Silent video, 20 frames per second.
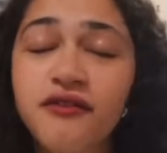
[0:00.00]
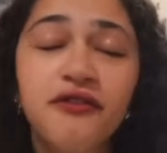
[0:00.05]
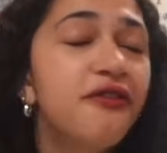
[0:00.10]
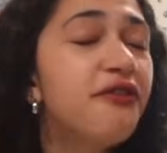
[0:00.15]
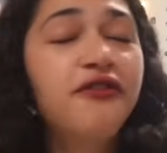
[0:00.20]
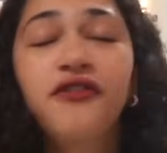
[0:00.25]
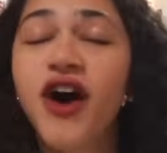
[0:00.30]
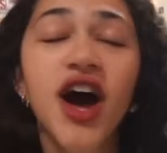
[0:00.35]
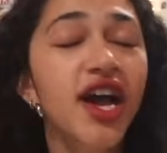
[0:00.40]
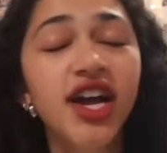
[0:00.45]

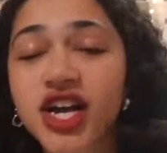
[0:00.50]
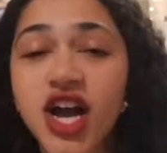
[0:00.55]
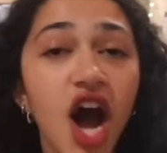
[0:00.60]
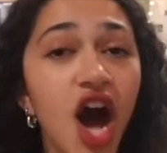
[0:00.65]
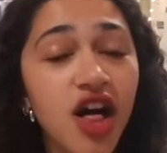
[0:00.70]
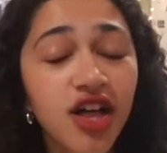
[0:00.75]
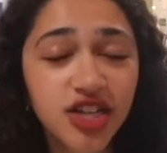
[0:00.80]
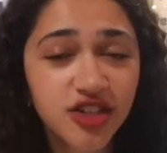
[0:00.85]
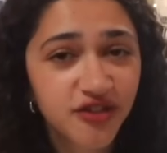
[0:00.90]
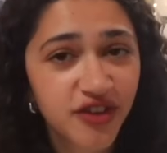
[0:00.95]
fun
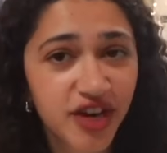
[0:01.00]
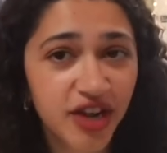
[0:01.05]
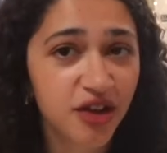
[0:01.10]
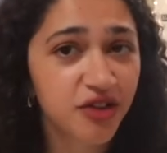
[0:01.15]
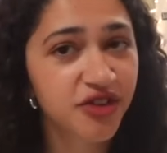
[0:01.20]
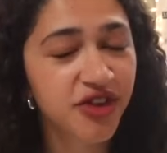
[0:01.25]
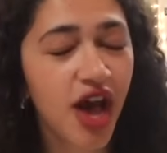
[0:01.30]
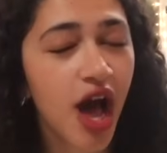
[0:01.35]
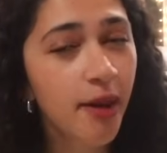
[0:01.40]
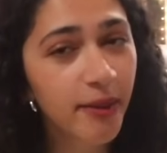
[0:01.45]
college
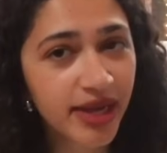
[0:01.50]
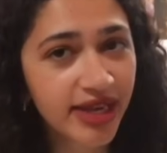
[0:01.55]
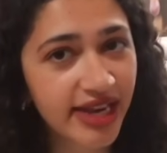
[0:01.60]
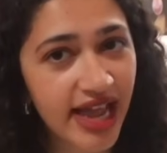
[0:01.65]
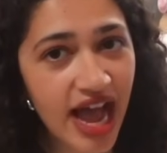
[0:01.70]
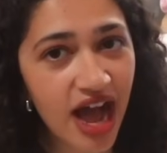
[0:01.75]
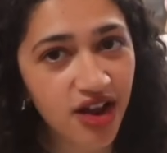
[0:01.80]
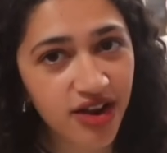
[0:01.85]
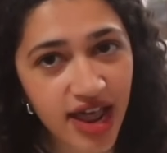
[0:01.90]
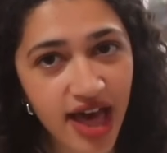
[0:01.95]
videos coming
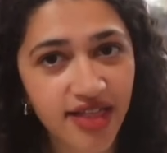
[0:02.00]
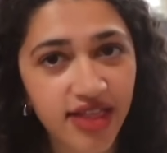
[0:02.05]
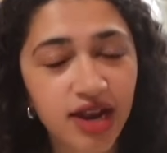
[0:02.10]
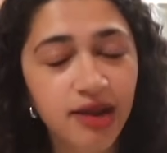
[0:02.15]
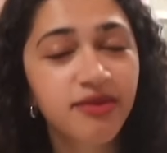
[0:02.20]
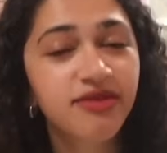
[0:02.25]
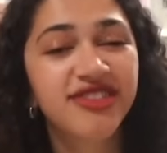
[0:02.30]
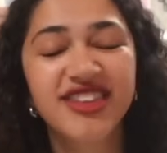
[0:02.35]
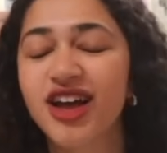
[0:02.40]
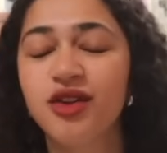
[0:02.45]
now, now that
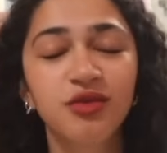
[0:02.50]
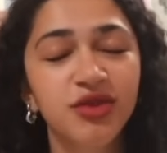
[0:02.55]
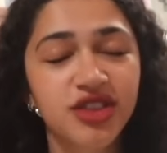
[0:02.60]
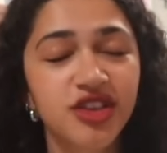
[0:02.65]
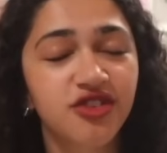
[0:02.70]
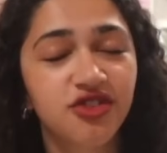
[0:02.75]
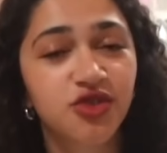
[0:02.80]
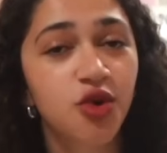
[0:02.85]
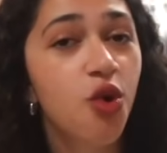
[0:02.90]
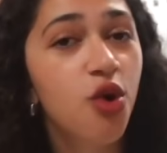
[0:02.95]
I'm done with
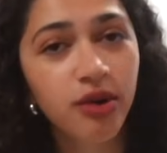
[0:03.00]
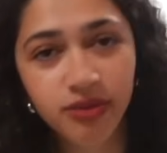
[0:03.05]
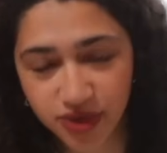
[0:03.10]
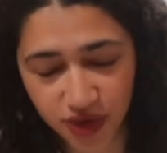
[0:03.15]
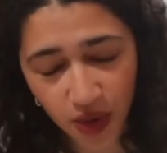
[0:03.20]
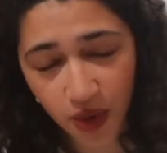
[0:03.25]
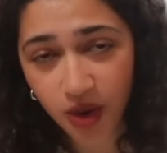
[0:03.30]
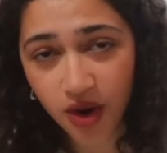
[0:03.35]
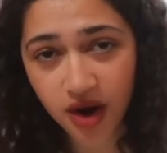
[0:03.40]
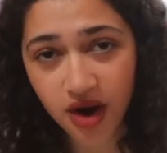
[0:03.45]
this dorm
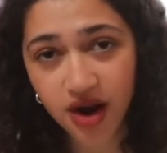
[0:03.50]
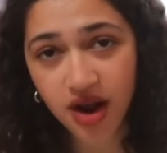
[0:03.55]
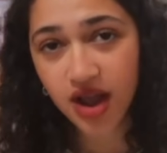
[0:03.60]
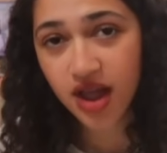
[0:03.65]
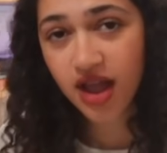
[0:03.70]
tour.